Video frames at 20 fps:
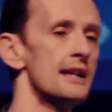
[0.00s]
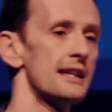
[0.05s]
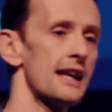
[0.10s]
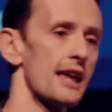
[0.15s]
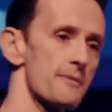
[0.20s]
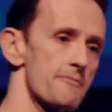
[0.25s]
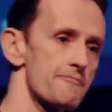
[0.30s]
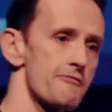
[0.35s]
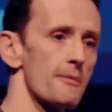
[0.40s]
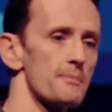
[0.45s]
Now,
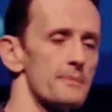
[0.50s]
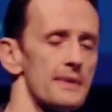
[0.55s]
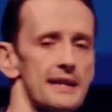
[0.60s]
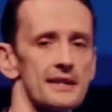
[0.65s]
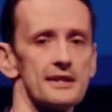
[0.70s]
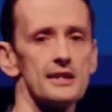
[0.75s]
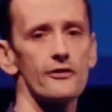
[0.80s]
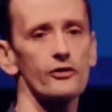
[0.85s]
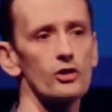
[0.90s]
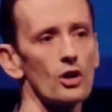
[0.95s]
the problem
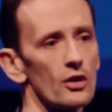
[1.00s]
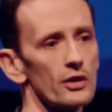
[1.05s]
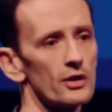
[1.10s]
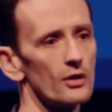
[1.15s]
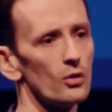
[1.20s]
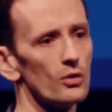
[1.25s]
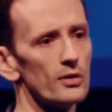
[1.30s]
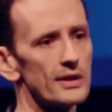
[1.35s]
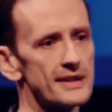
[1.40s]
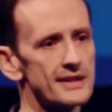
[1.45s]
is you've got
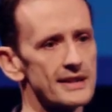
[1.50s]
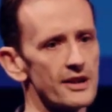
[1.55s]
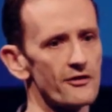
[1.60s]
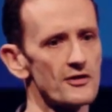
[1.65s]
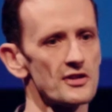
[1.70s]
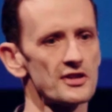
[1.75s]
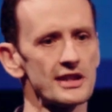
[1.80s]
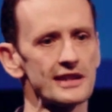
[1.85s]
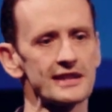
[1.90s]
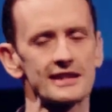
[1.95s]
all these
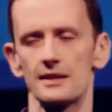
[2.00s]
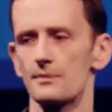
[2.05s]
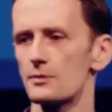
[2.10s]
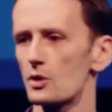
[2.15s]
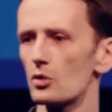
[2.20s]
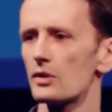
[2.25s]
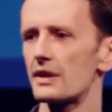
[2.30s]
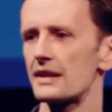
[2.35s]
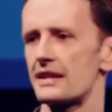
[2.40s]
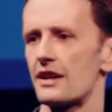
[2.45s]
different systems,
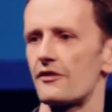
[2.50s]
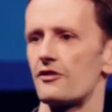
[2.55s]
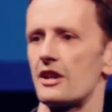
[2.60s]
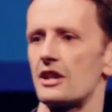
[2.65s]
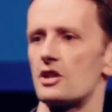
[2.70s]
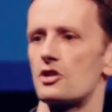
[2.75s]
all these different